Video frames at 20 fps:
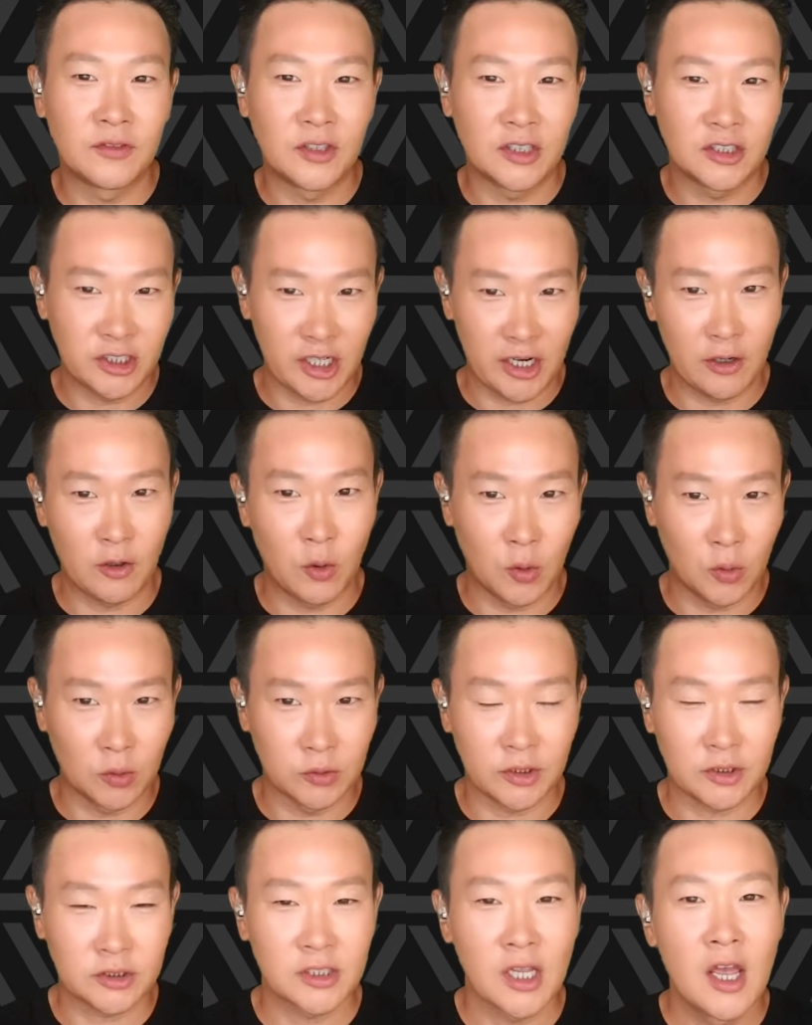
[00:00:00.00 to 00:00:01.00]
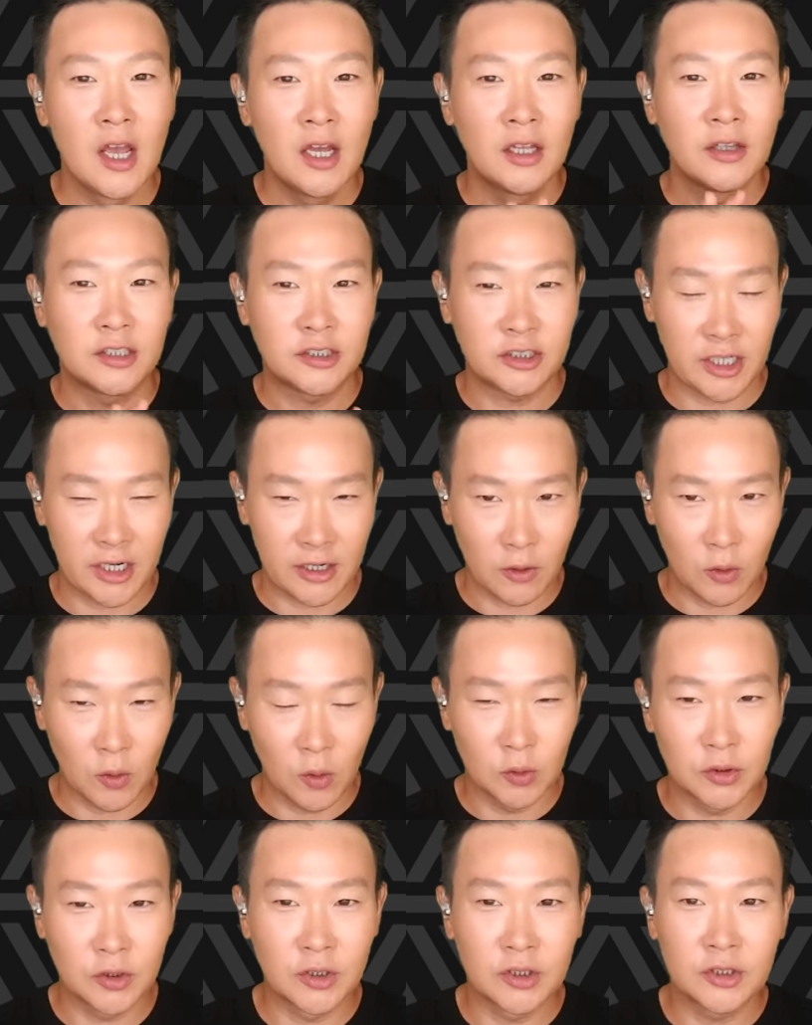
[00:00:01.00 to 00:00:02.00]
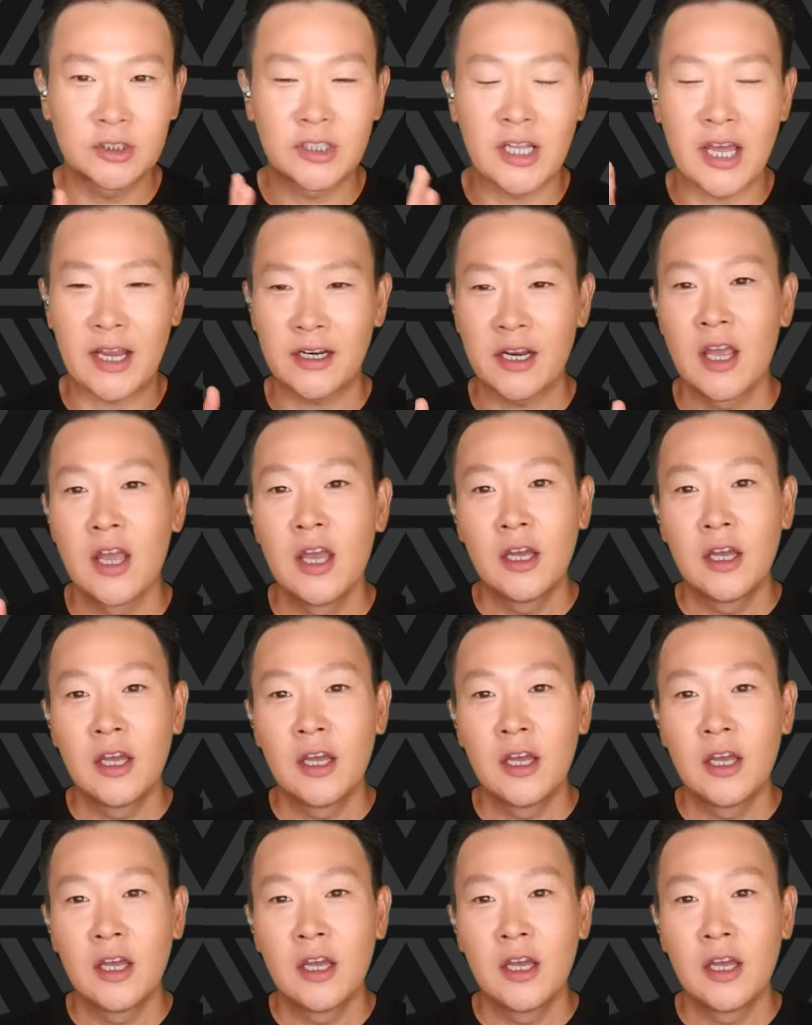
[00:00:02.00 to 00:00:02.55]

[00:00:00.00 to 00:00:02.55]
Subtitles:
the shareholders that